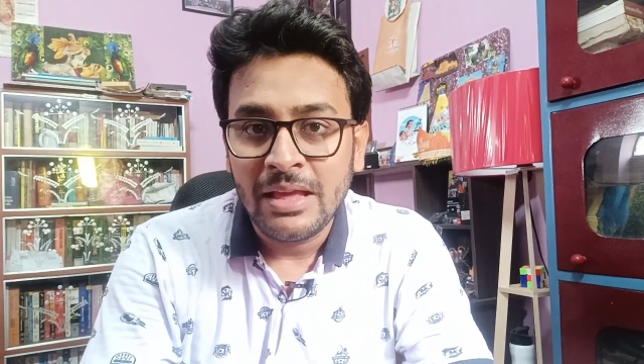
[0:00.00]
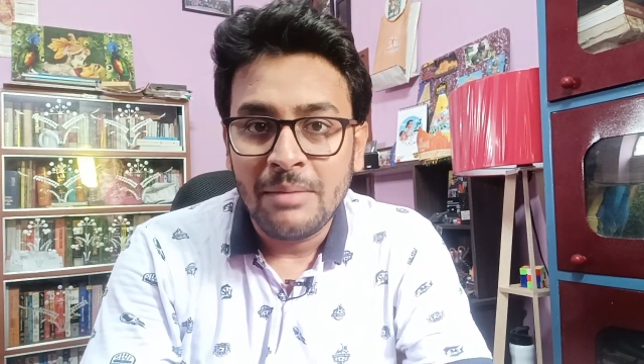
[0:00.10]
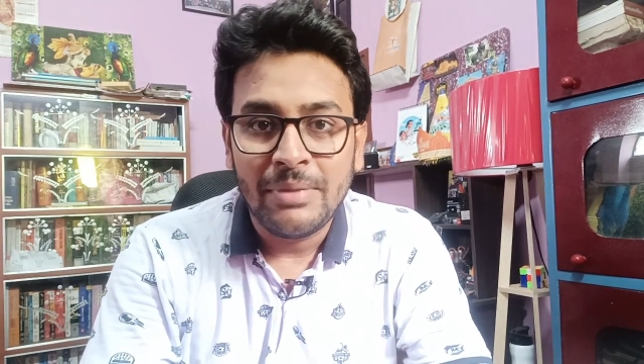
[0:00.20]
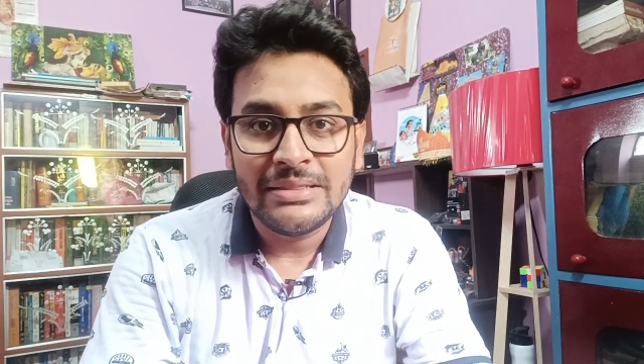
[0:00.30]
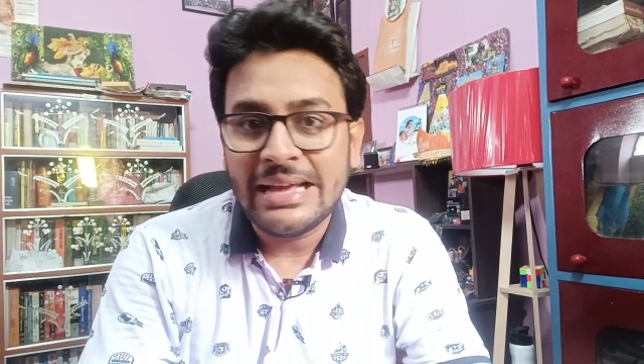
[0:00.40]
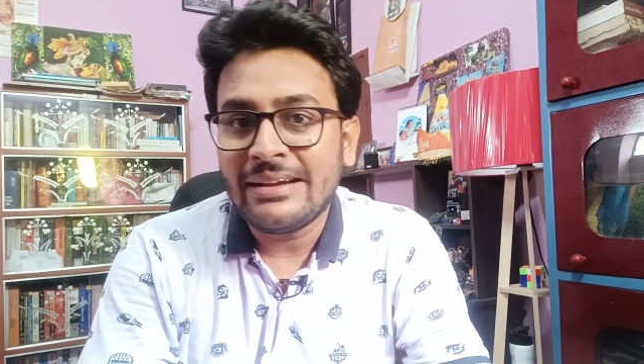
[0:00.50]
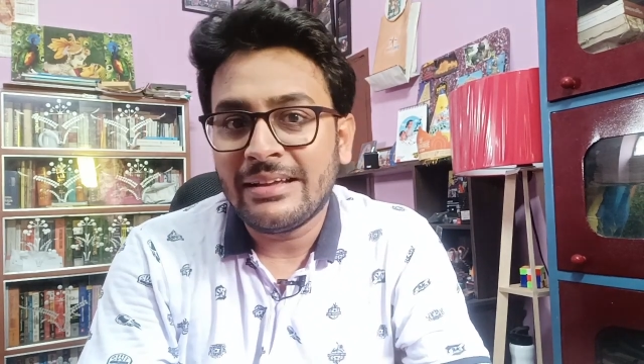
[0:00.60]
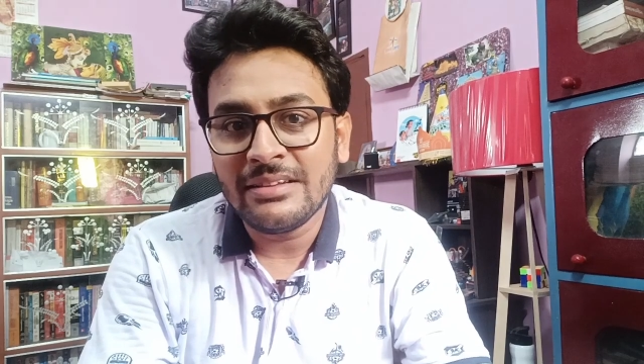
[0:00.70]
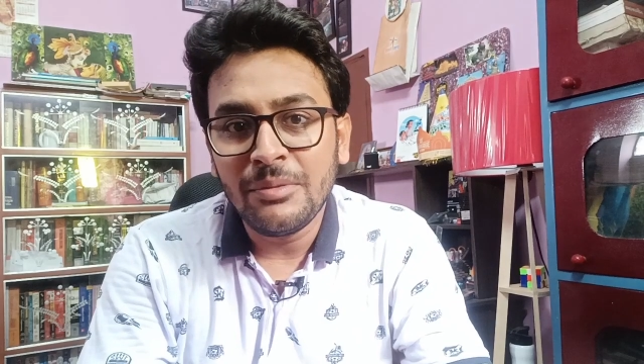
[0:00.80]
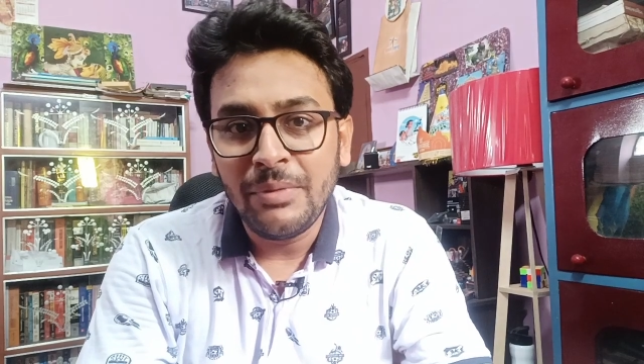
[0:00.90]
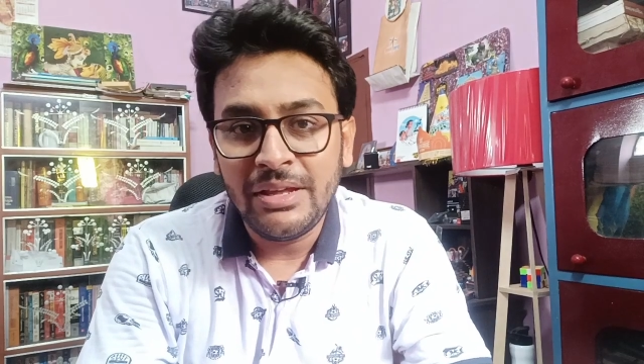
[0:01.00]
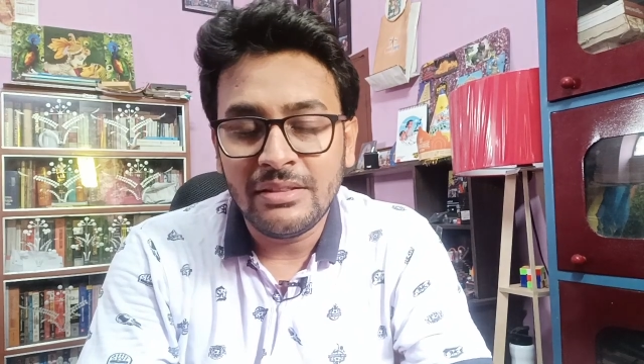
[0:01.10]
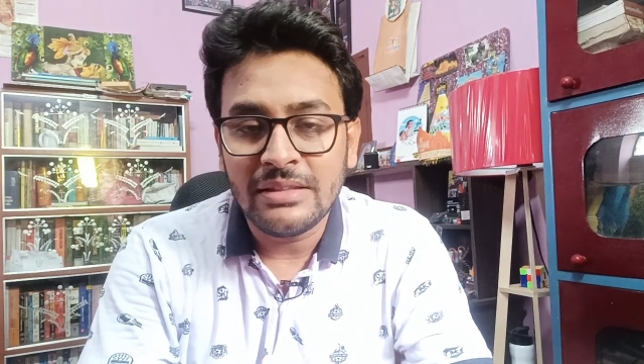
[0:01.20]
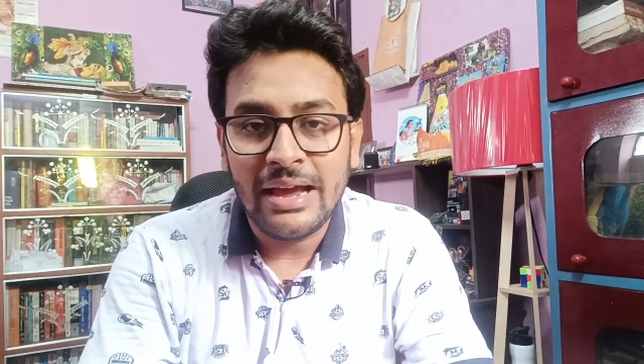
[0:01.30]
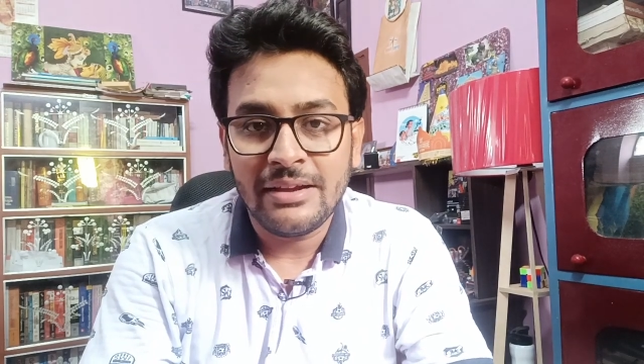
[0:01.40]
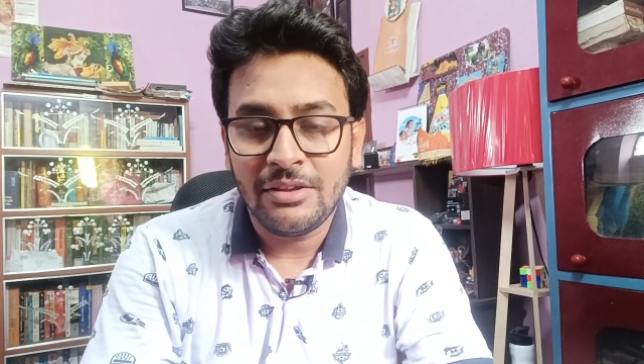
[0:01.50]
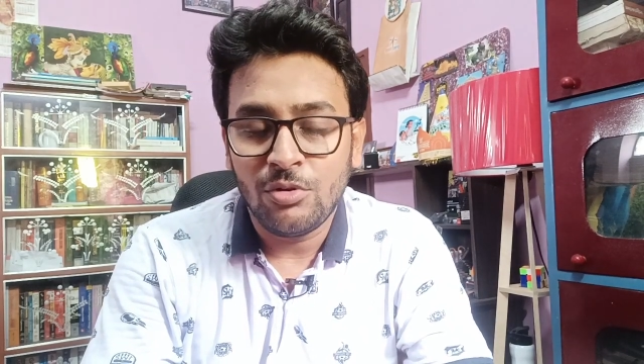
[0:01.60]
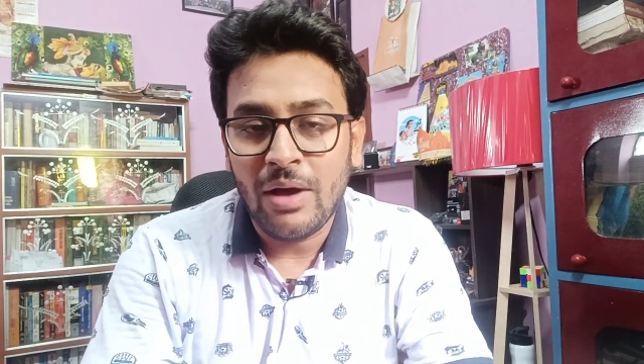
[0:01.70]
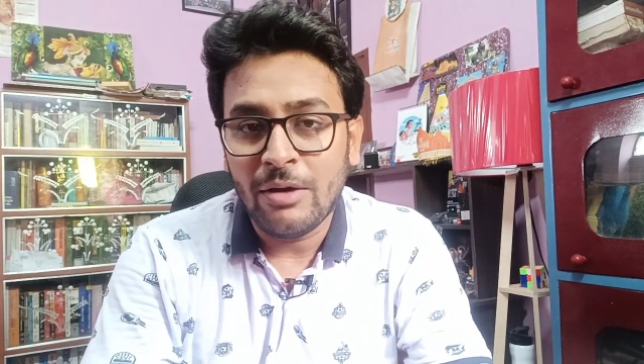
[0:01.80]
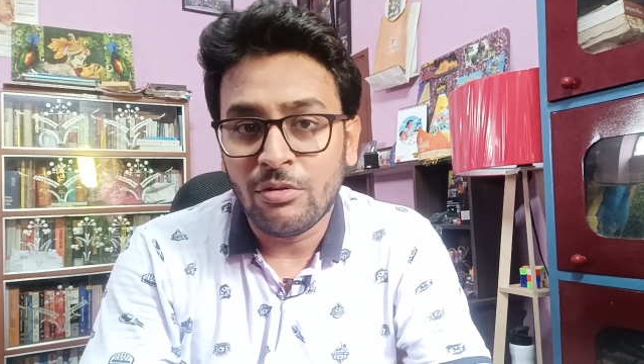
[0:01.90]
But that doesn't mean that, you
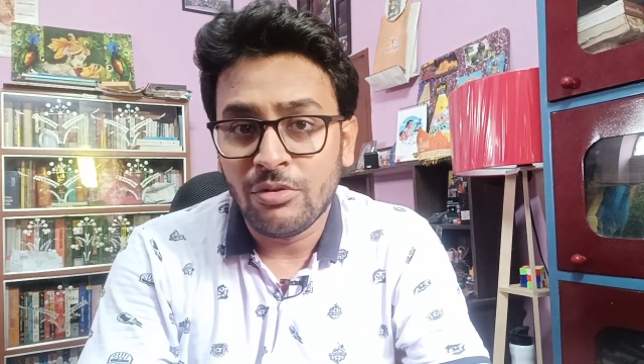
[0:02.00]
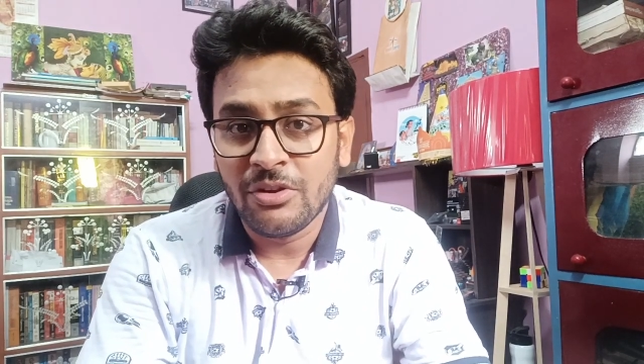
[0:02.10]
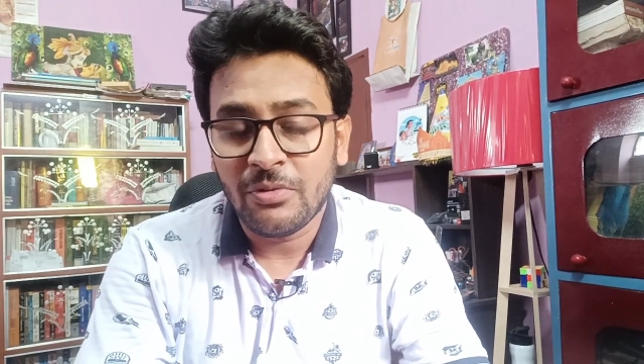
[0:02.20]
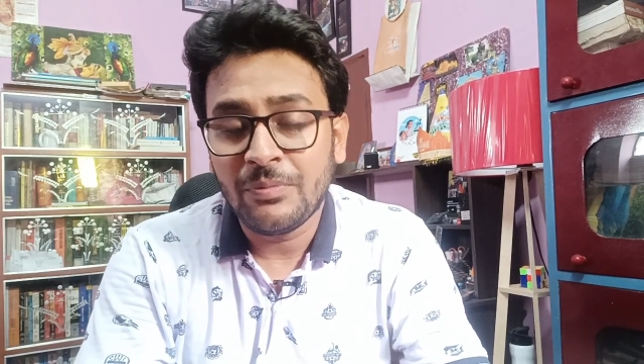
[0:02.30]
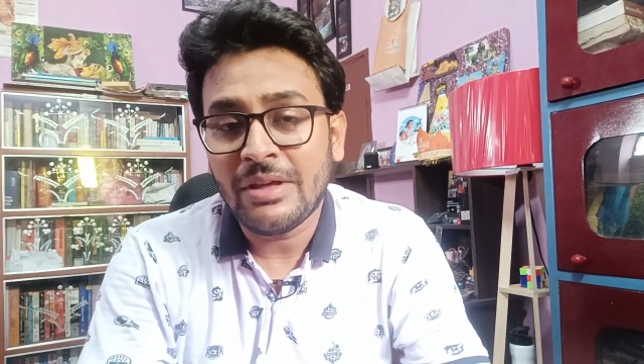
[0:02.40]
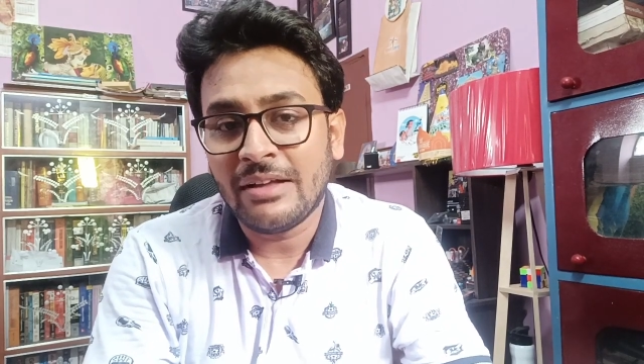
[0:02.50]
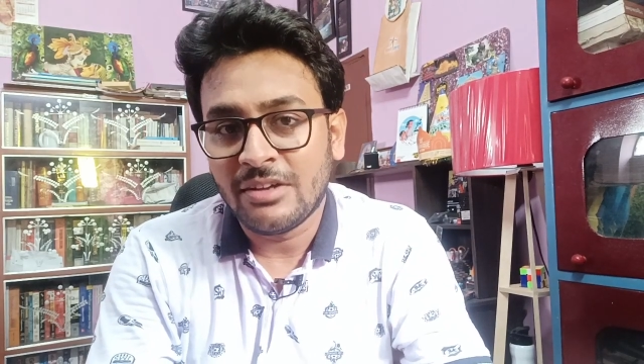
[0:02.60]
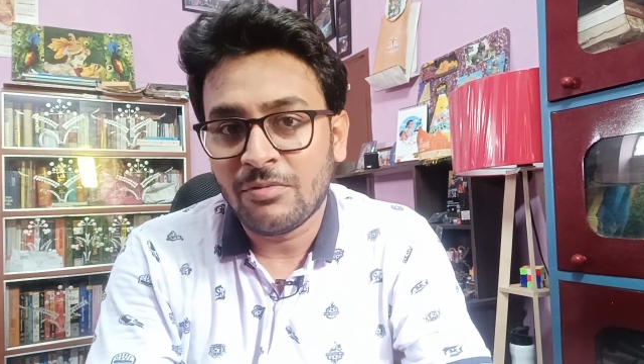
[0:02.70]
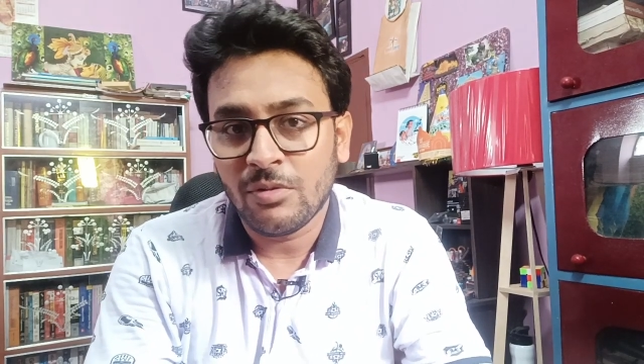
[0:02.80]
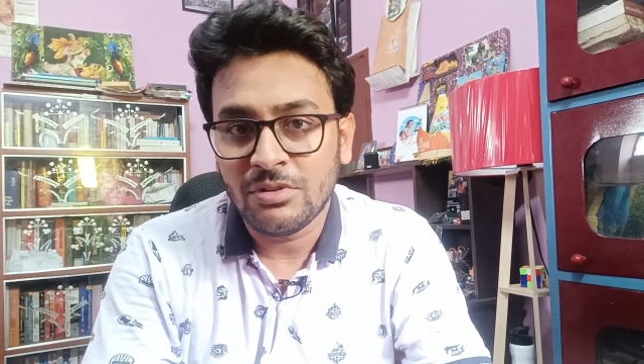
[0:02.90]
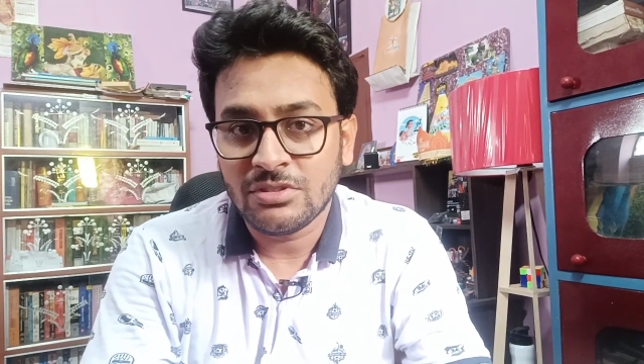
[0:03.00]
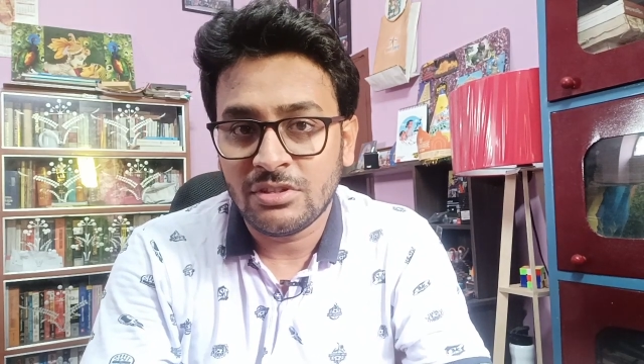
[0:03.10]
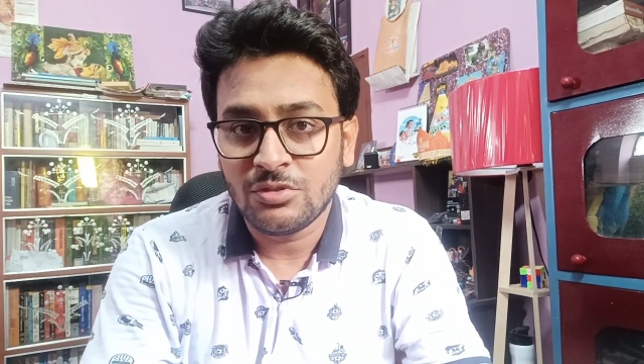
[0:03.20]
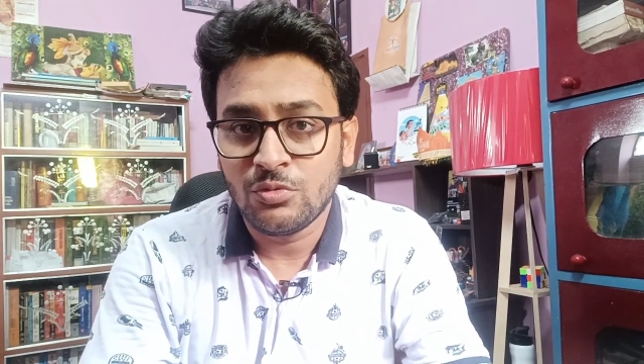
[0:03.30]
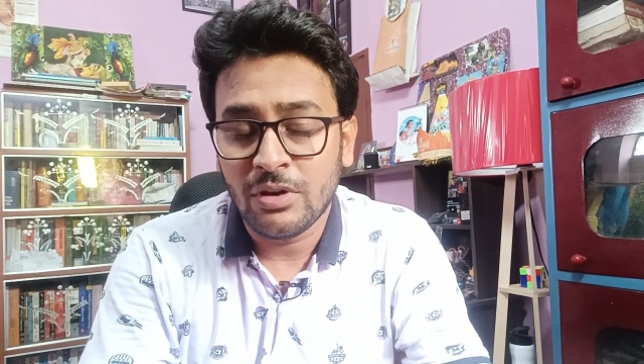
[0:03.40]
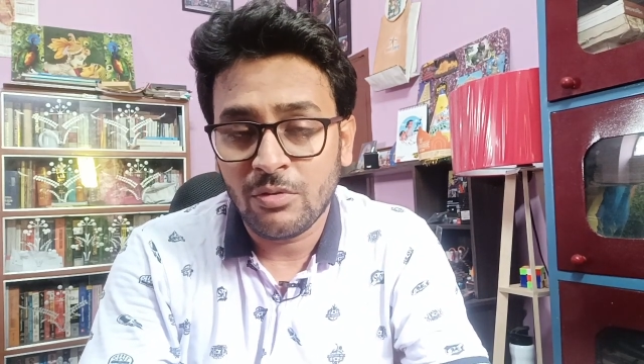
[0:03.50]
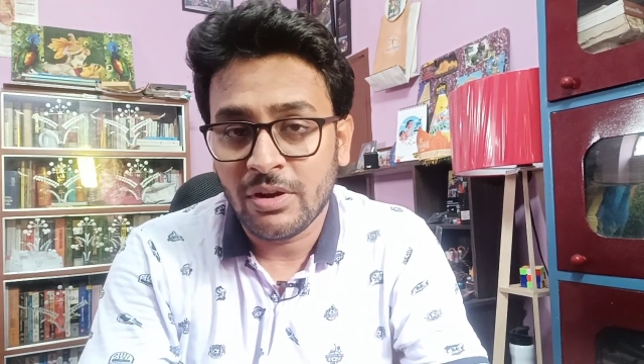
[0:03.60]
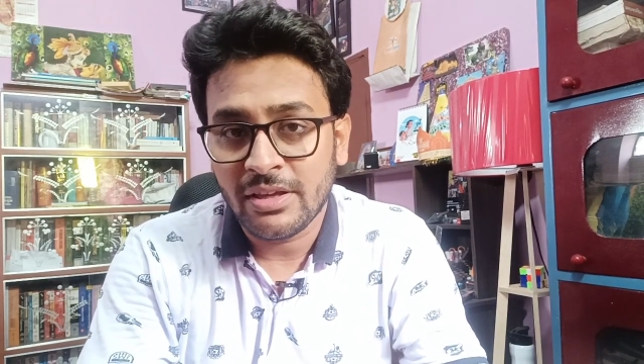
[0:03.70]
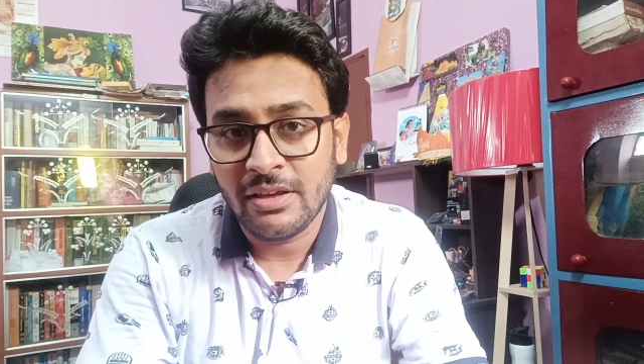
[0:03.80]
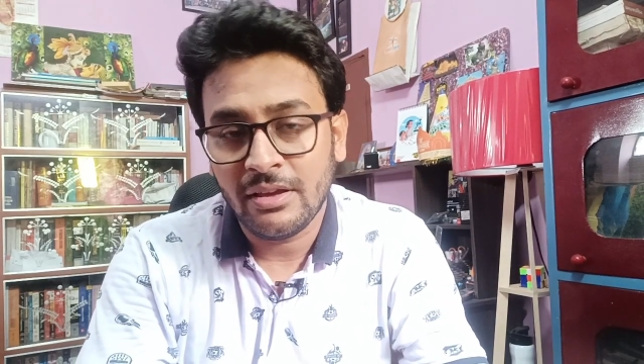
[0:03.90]
know, I want to defend the other professors who are
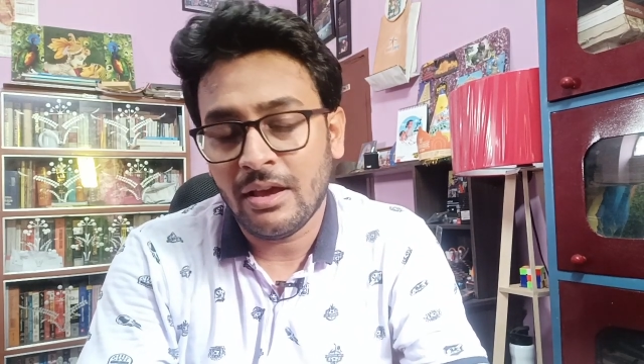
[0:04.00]
working